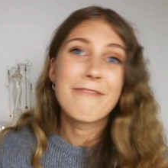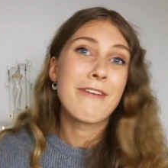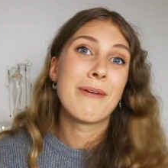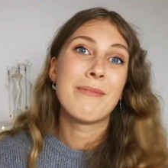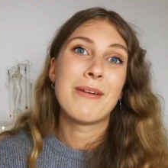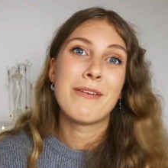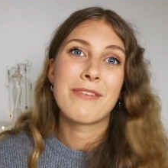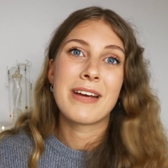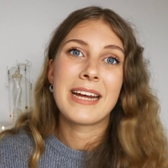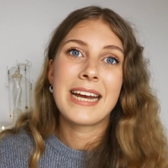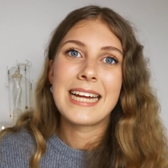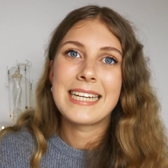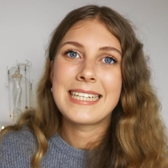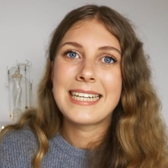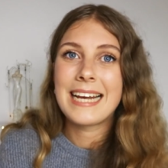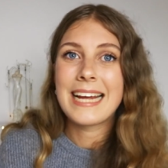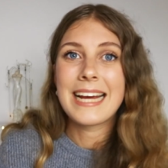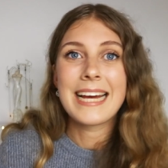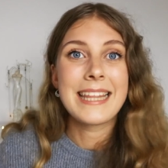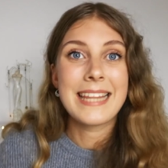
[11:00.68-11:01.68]
if I'm living in
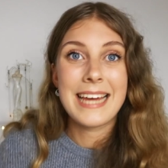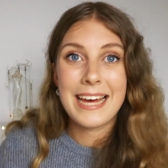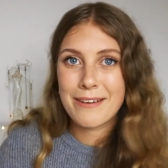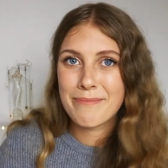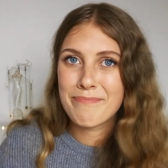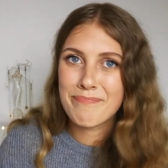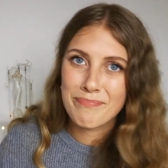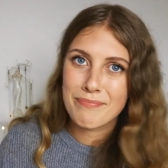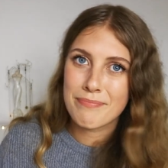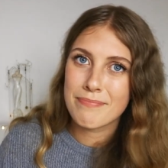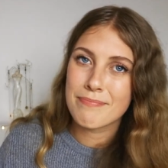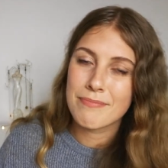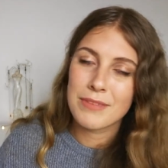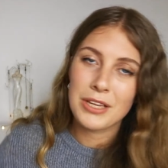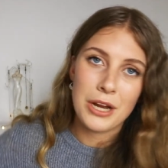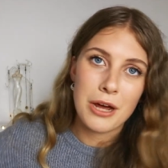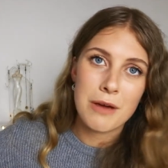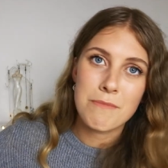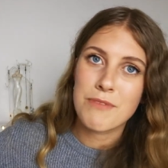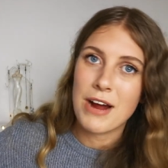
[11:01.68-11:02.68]
Italy and then
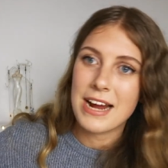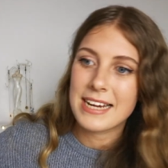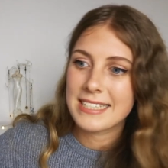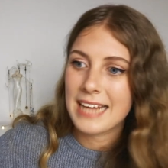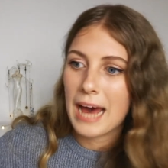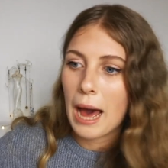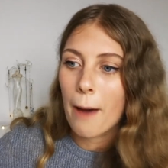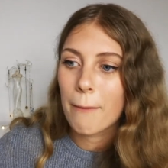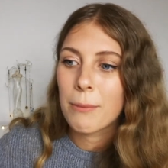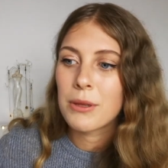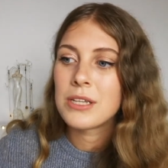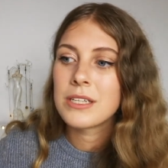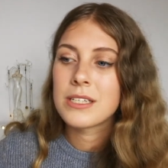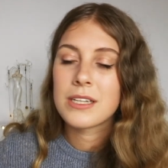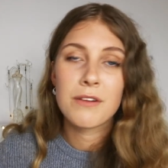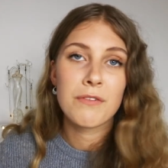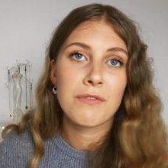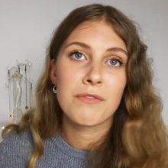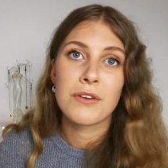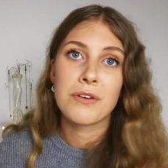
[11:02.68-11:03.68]
you know, Brexit
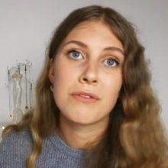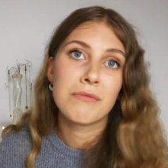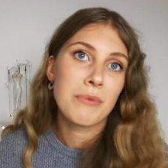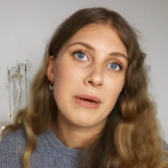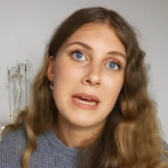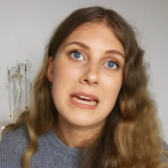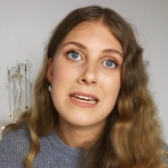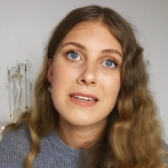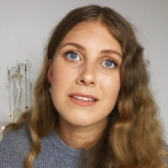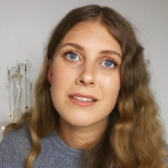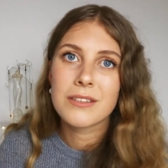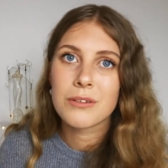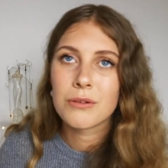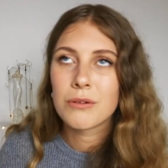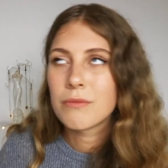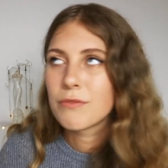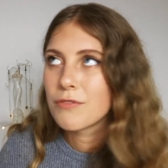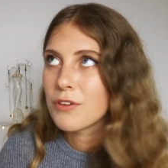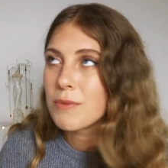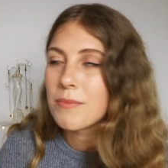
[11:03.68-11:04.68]
happens in a few weeks
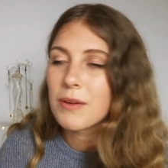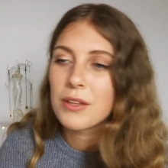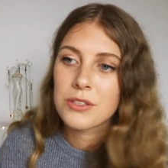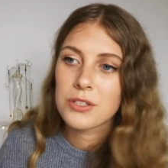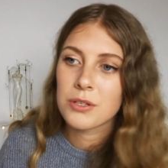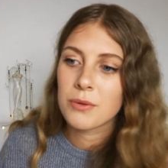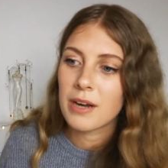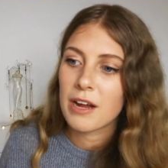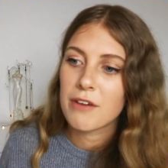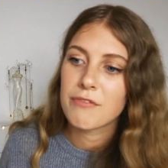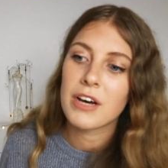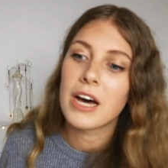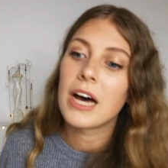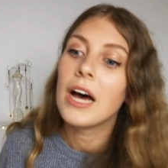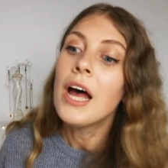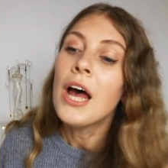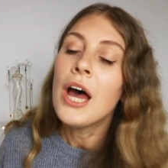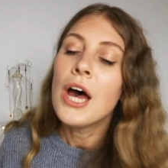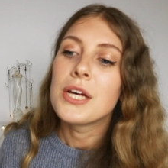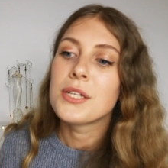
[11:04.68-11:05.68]
or a few months or
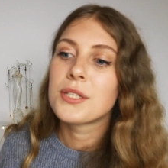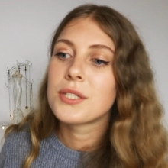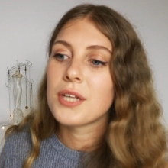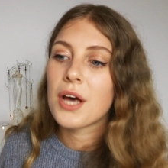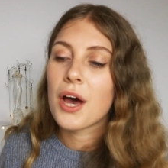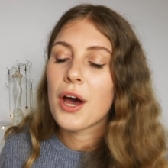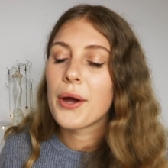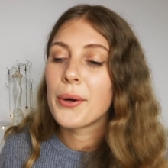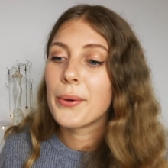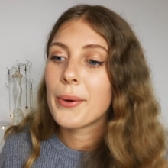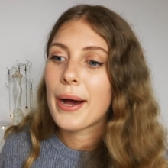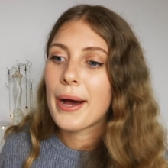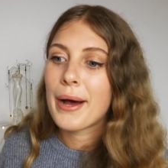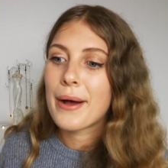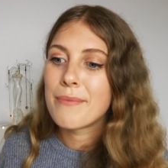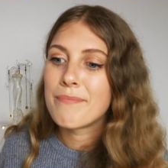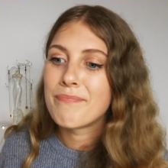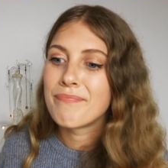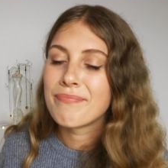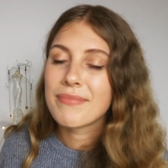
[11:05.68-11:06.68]
whatever. So
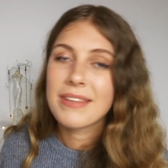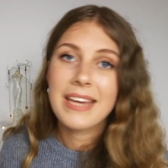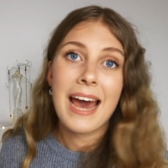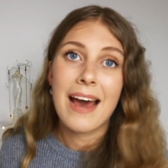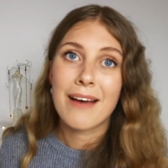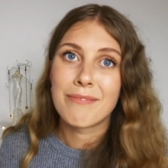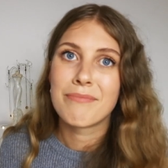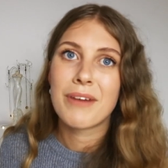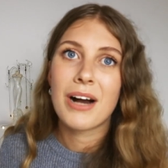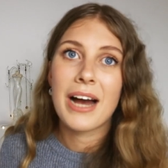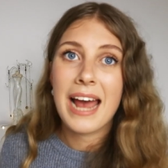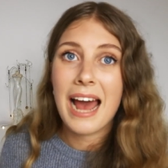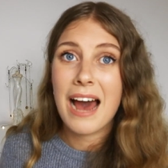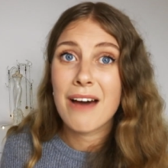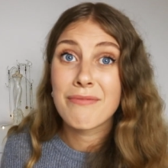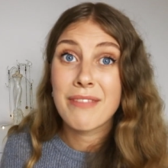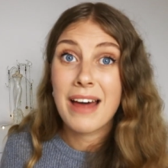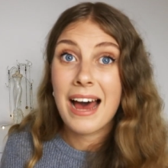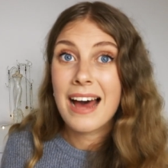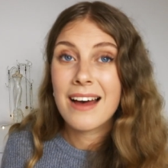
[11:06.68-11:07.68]
um, yeah, I
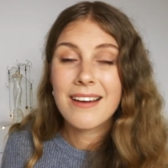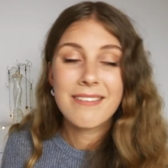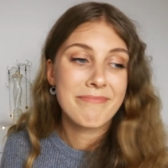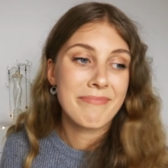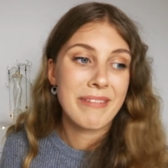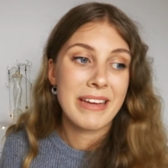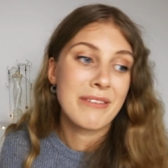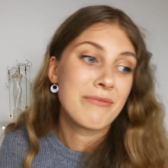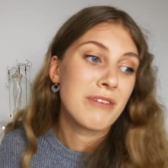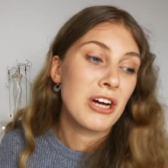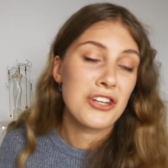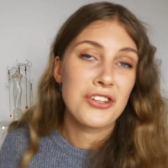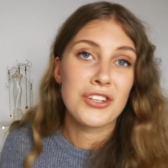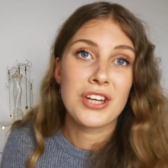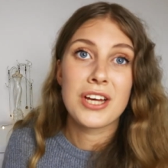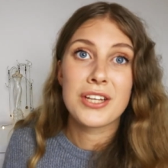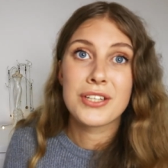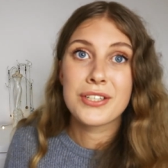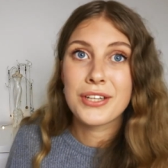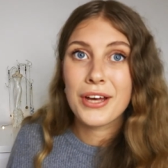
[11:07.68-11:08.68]
have that in
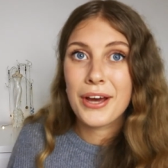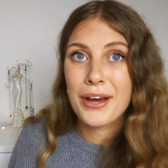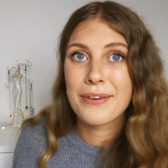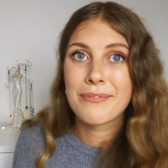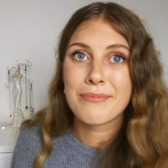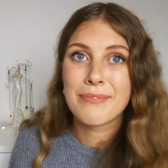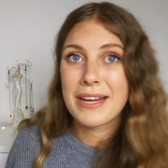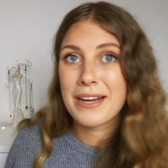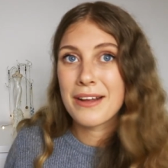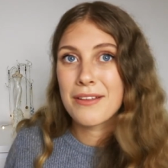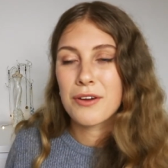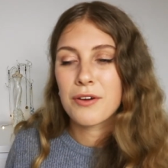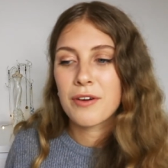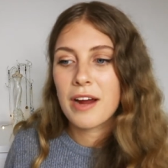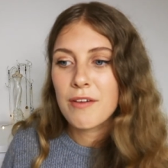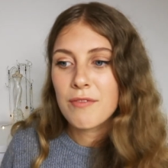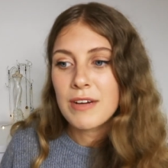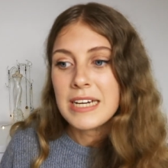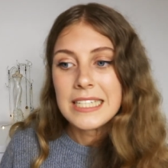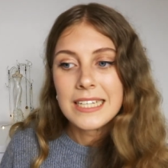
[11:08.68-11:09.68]
Russia, so another
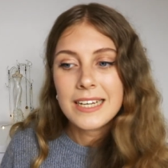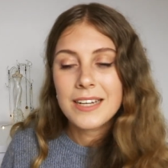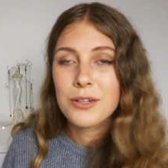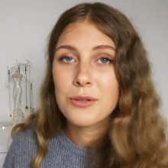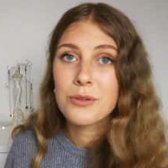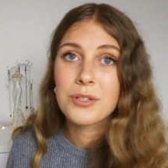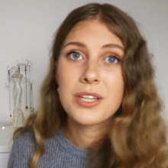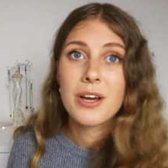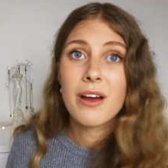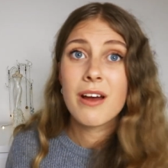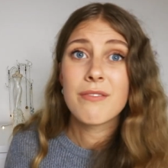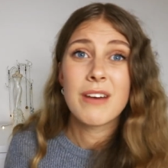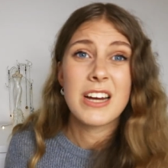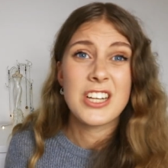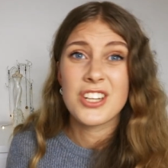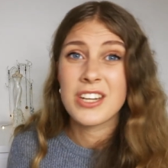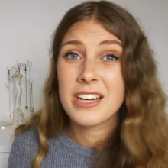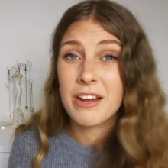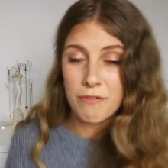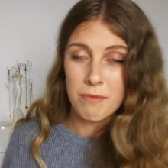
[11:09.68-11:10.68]
great reason. Also, I've
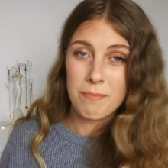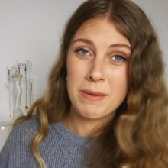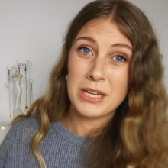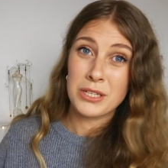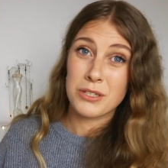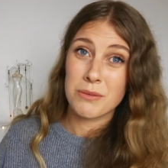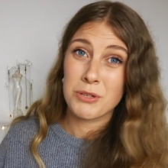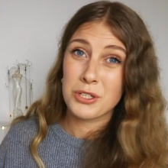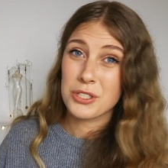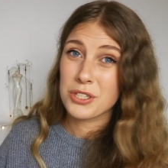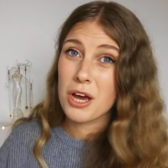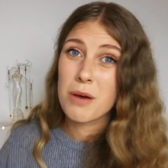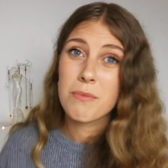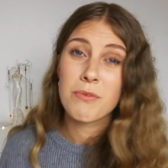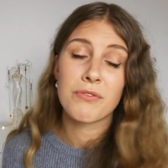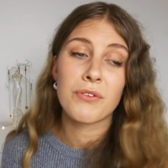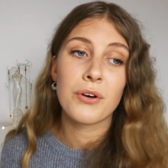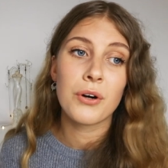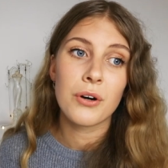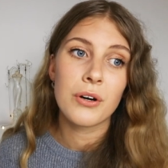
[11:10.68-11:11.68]
actually never been to Moscow
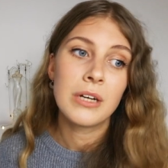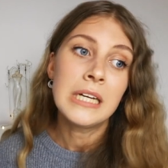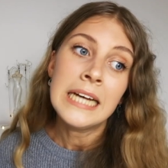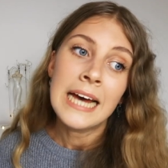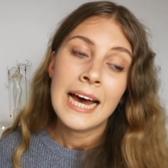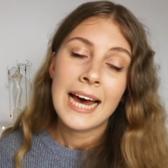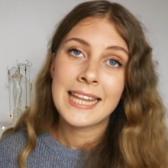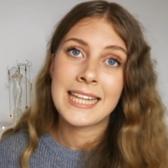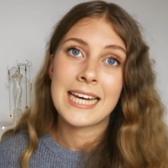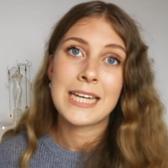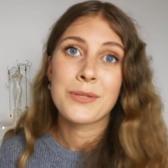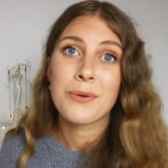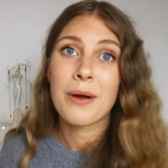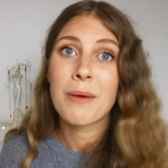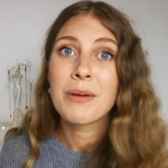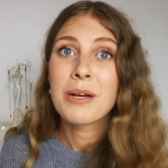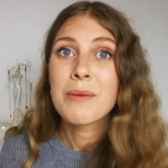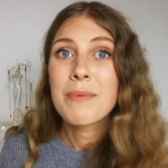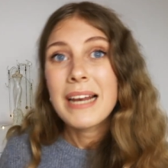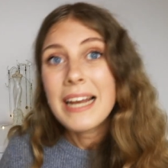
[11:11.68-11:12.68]
before and that's
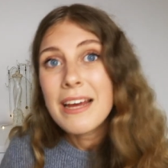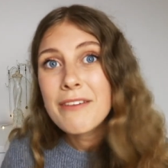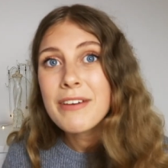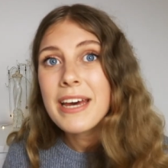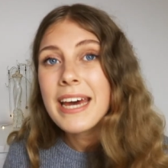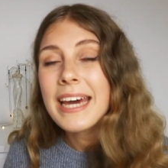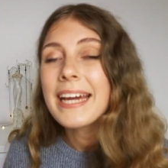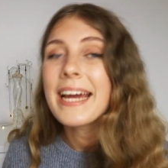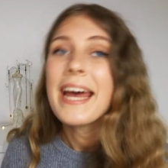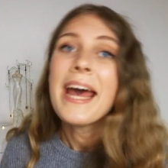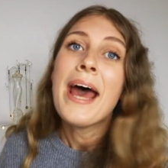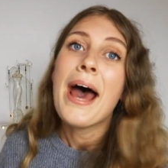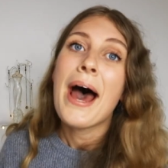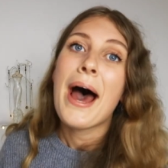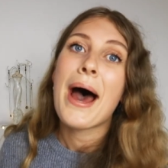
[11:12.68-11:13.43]
where I'm gonna be living.